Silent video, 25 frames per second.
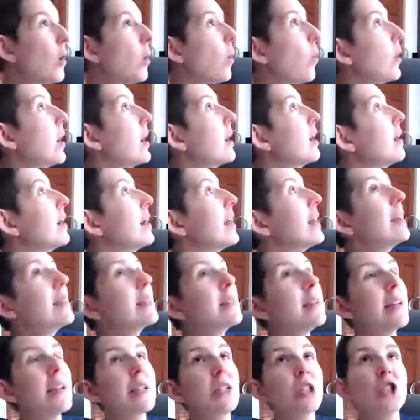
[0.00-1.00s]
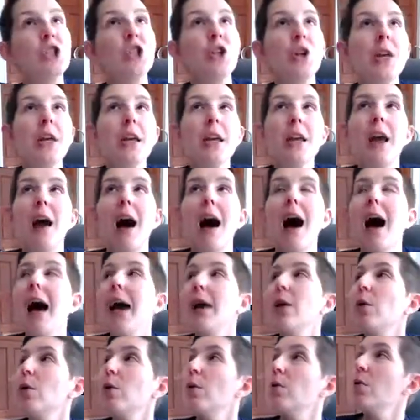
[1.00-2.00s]
Where is it? Gee, I
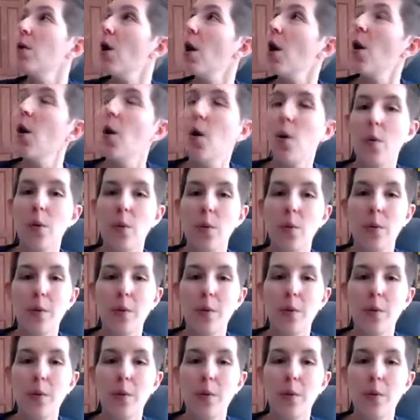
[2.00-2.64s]
don't know.